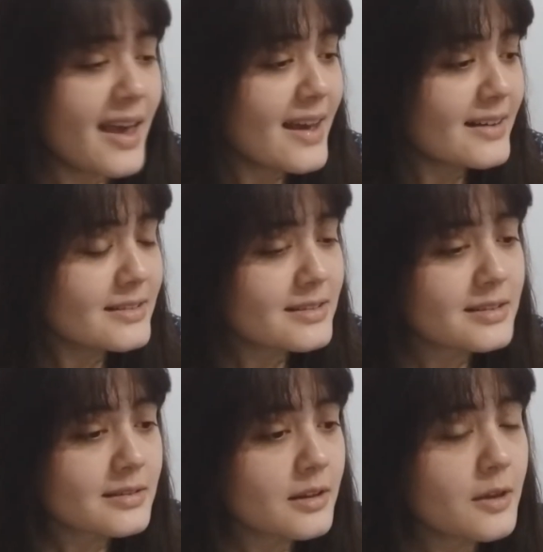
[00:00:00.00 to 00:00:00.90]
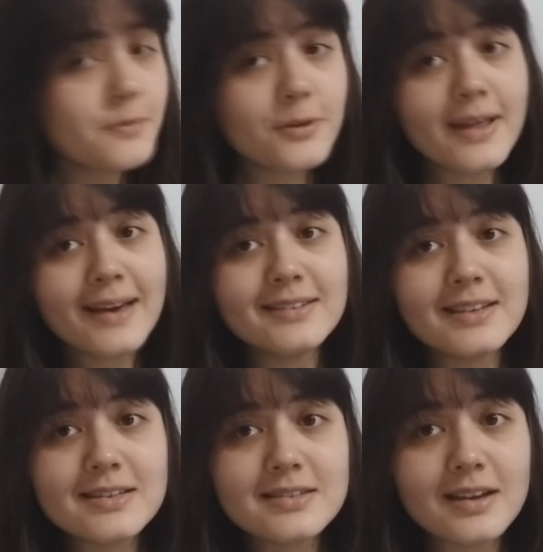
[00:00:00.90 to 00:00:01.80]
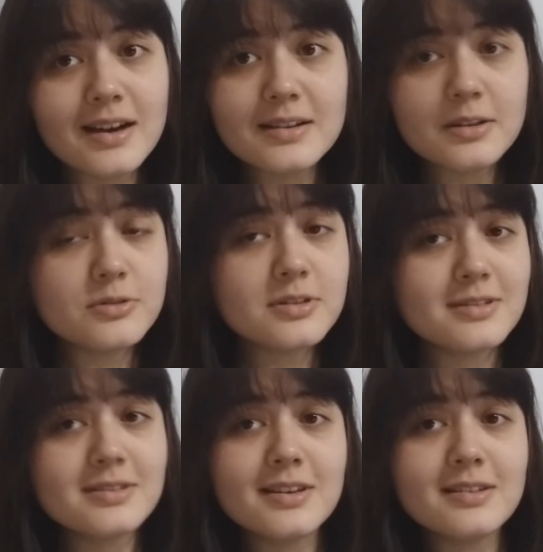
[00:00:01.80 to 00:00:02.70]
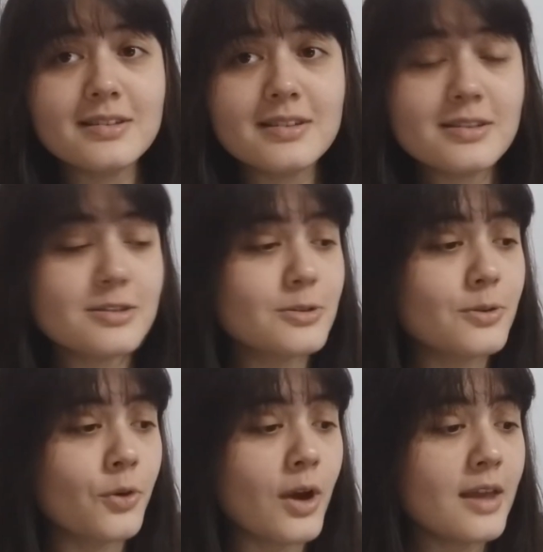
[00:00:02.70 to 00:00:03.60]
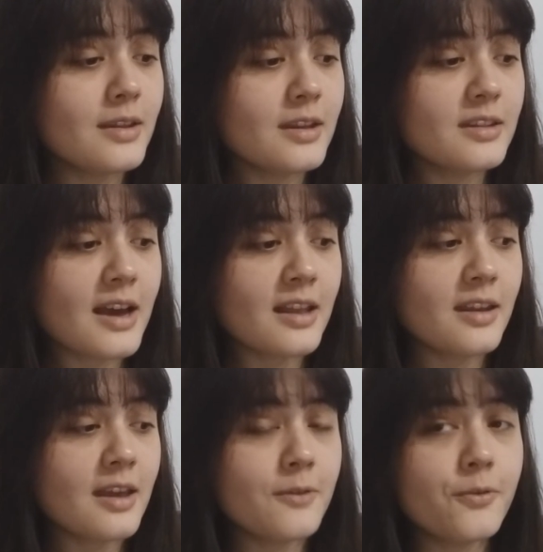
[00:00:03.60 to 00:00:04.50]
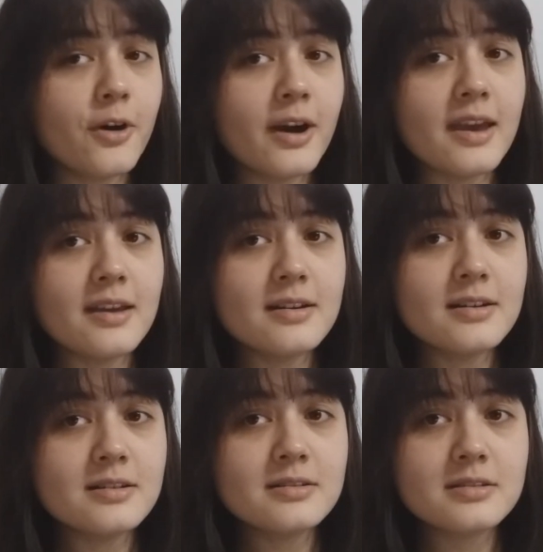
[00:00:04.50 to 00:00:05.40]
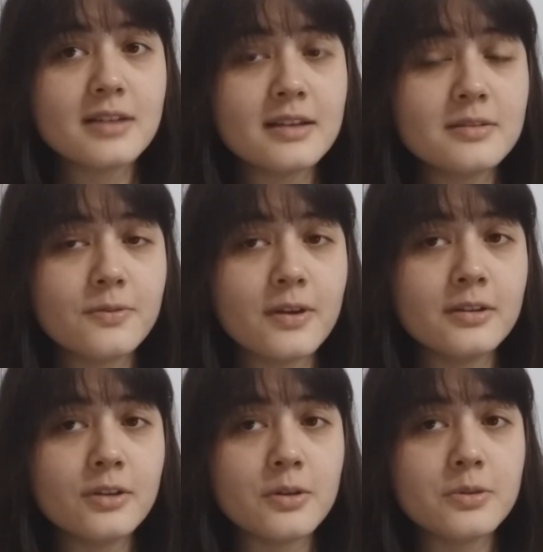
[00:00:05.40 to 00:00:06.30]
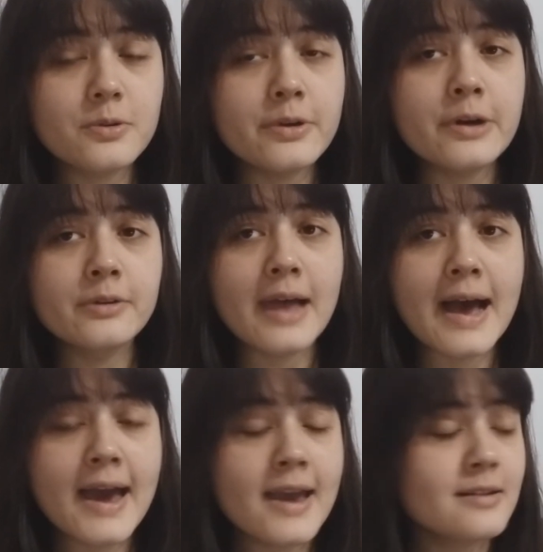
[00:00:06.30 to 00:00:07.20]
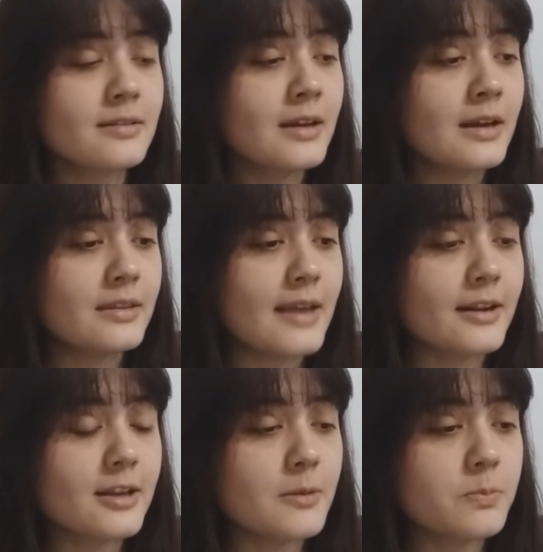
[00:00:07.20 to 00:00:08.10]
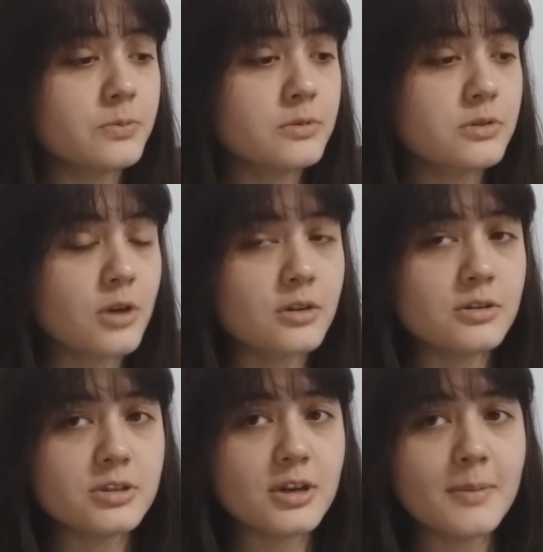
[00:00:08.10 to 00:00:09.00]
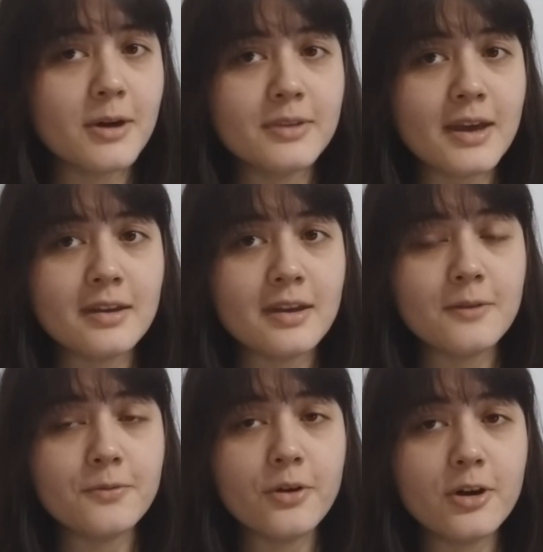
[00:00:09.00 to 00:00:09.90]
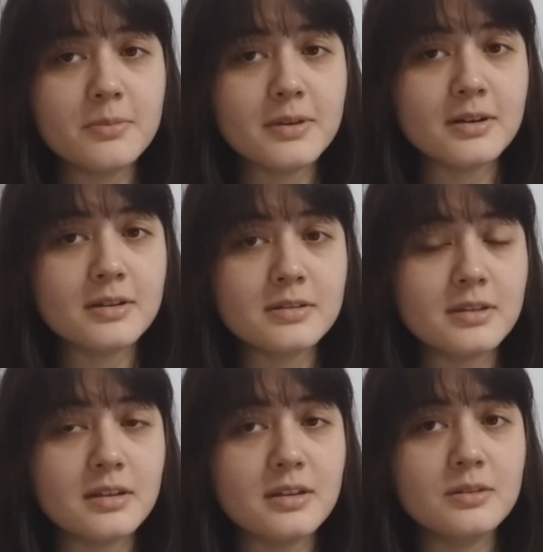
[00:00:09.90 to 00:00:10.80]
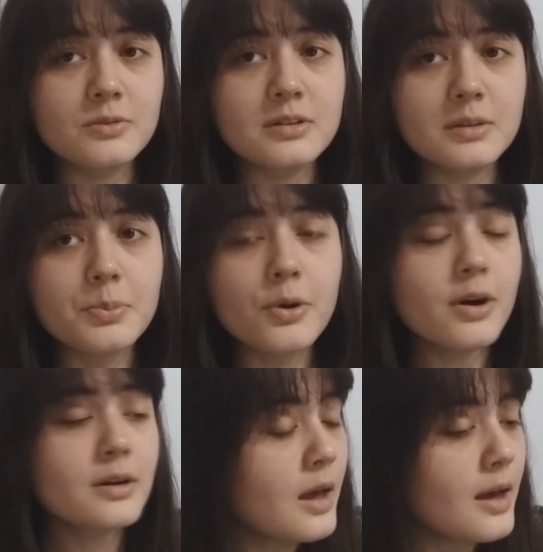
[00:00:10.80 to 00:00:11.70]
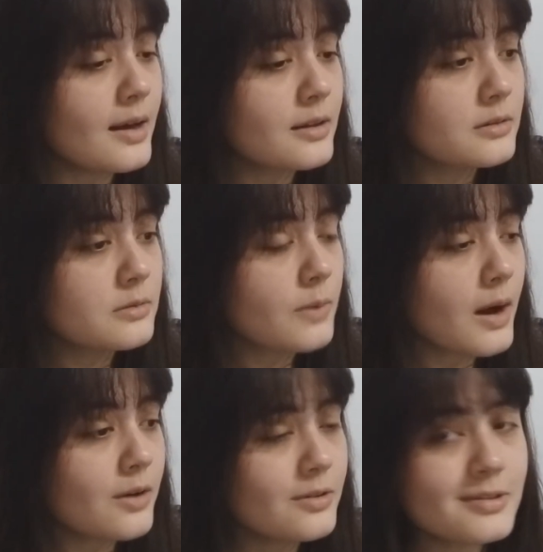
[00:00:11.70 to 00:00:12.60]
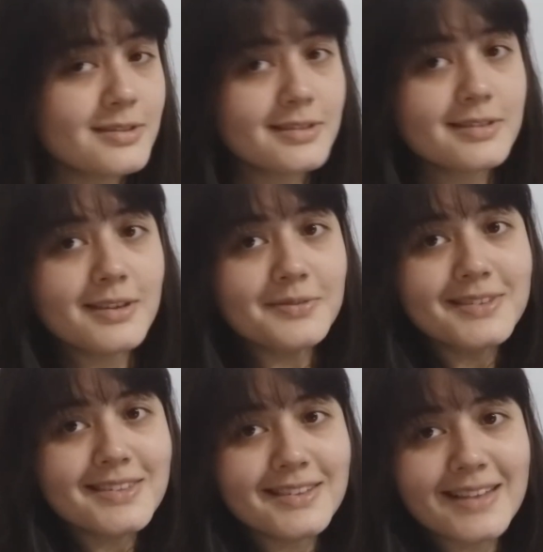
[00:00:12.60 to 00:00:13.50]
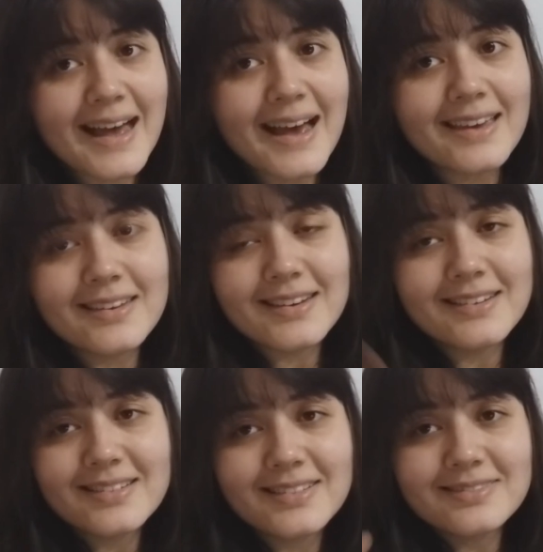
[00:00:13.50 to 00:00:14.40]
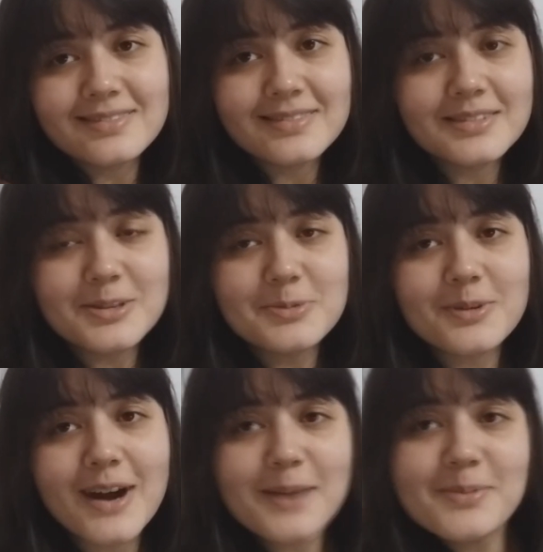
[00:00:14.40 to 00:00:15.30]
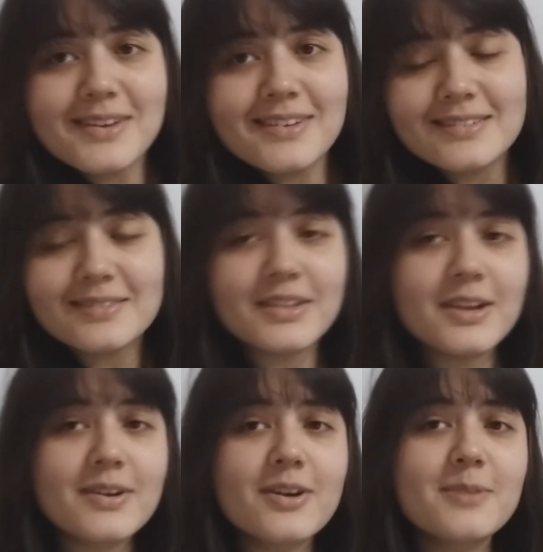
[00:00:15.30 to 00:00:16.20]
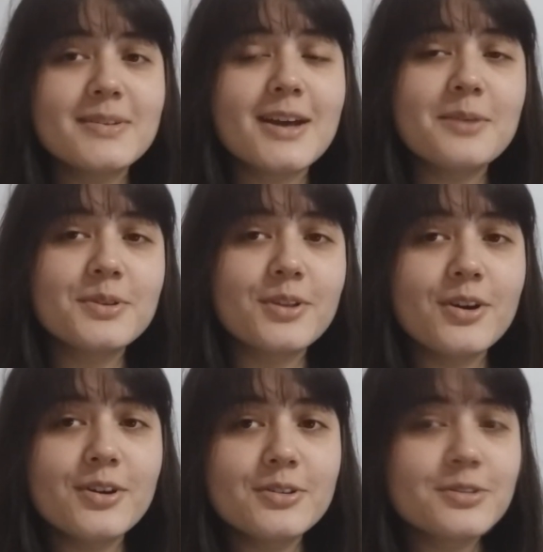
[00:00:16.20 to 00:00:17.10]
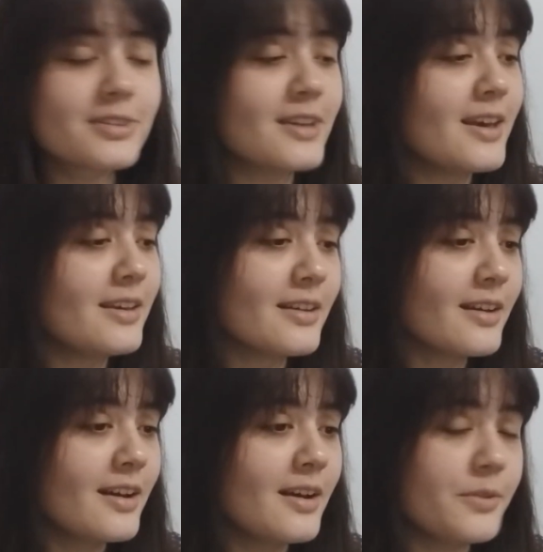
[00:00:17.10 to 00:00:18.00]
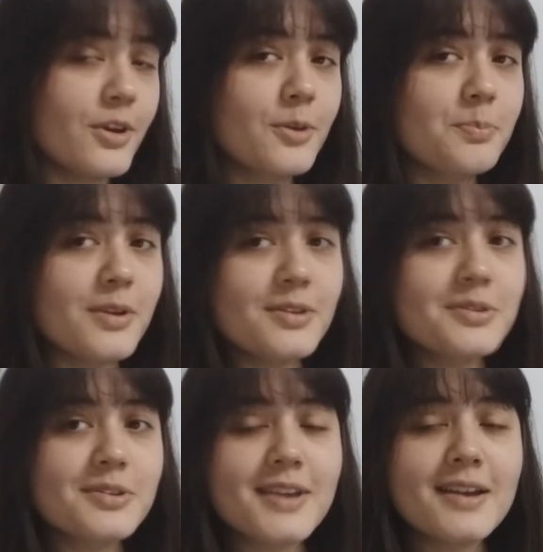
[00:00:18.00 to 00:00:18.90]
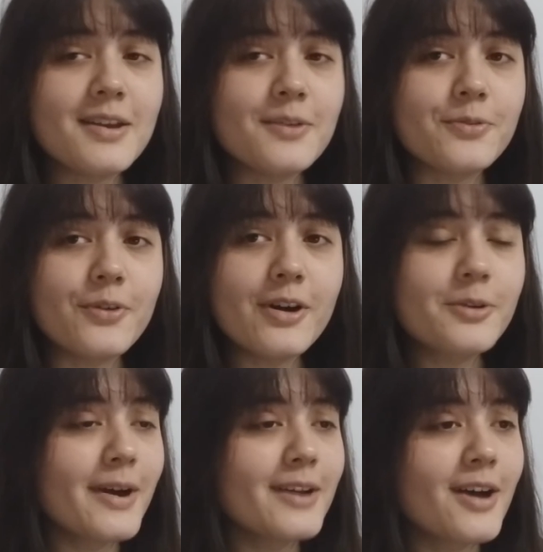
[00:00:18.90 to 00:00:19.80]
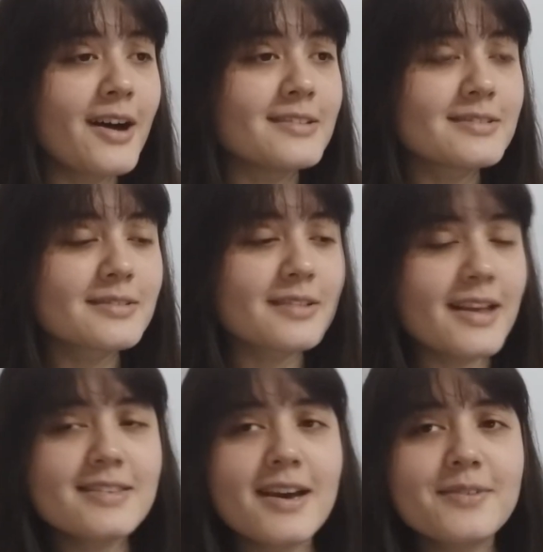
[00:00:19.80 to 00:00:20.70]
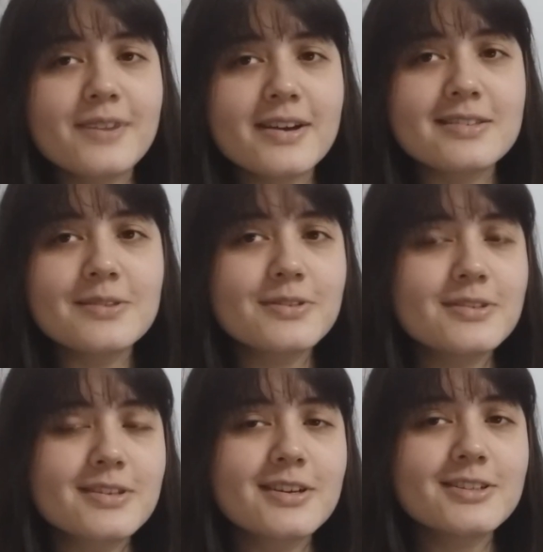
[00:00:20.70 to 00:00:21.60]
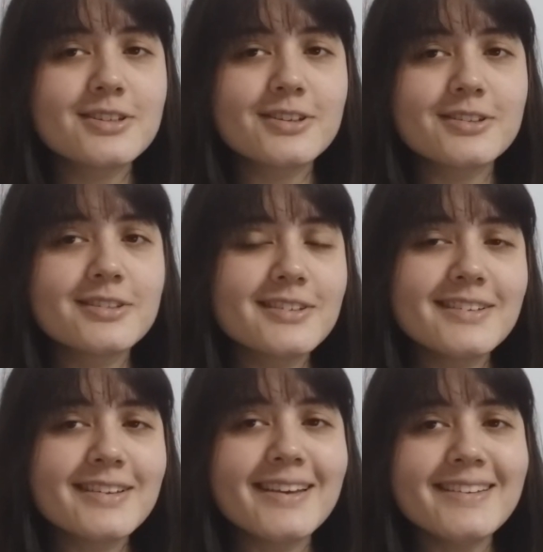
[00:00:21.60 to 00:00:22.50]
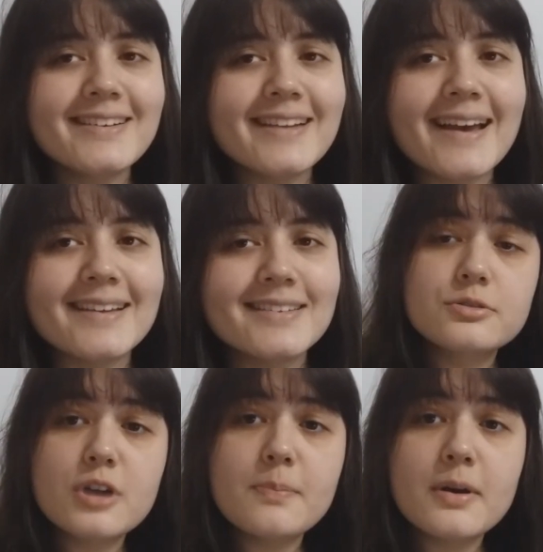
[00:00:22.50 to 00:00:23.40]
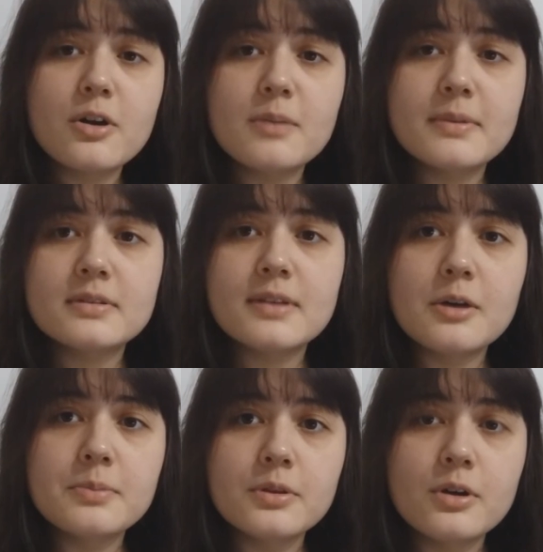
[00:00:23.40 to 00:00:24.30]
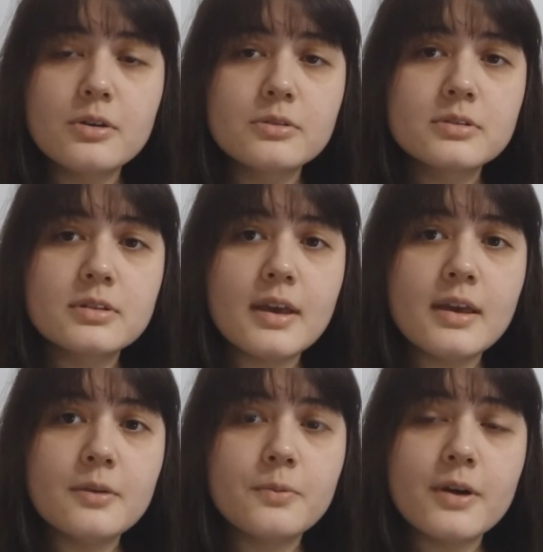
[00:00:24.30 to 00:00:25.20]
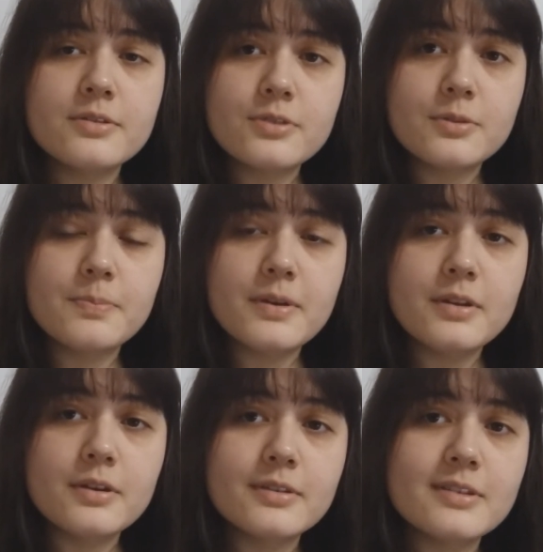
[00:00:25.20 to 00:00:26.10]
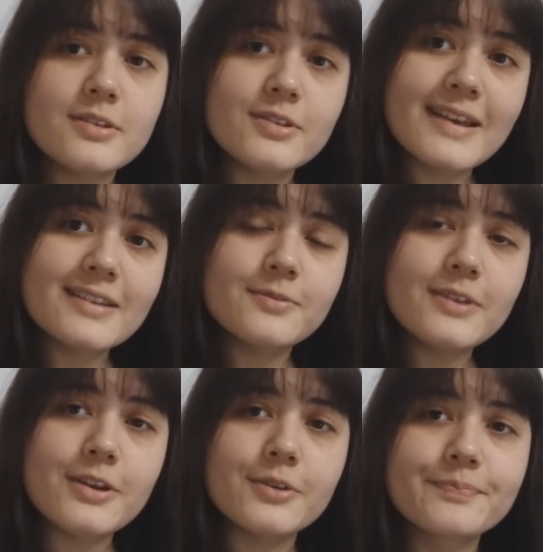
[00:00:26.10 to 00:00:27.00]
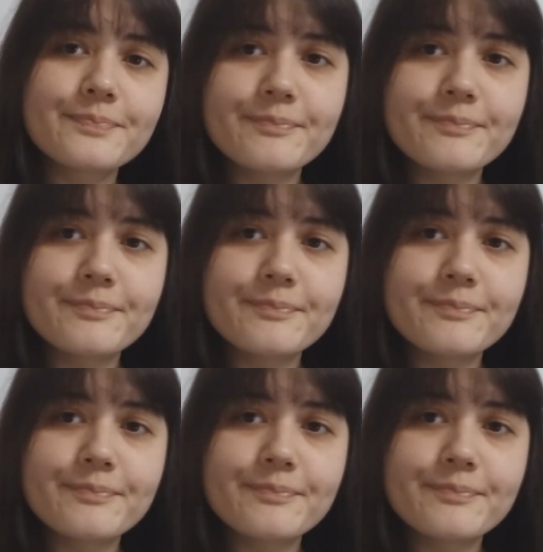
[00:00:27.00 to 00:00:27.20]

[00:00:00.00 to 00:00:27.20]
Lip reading: And if you like this, consider sending this to any 1984 haters that defend North Korea online, that keep talking shit about 1984 because they didn't read the book. And, well, consider giving this a like and subscribing. Leave a comment down below saying your opinions on 1984. Why not? Let's have a civil discussion in the internet. Drop a comment down below saying what's your opinion and see you next video.